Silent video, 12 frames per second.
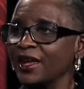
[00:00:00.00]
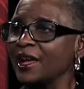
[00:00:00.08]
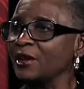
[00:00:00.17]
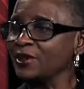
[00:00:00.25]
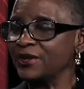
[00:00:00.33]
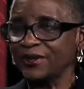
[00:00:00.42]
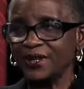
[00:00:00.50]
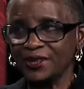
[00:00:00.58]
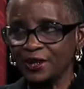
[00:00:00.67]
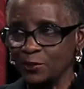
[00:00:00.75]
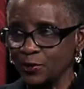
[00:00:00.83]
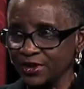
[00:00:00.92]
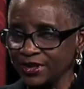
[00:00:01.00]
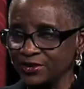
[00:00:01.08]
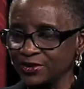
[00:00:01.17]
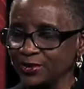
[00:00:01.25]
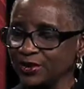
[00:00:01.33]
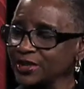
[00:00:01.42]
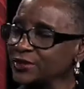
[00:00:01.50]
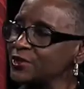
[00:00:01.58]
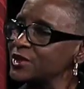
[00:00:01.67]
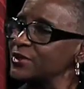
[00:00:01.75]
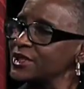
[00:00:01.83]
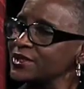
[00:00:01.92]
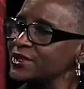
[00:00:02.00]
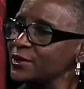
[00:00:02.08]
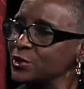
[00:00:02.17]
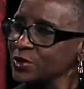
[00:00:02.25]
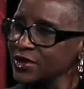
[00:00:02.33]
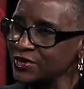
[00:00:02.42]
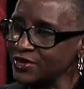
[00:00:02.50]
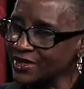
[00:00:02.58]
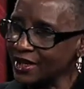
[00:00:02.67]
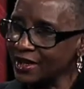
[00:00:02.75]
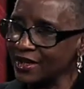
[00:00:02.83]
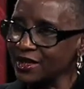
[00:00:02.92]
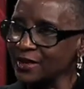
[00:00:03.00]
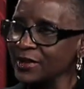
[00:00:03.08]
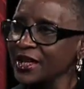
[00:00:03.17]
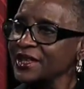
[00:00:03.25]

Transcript: everything that went into it, and you spent so much time.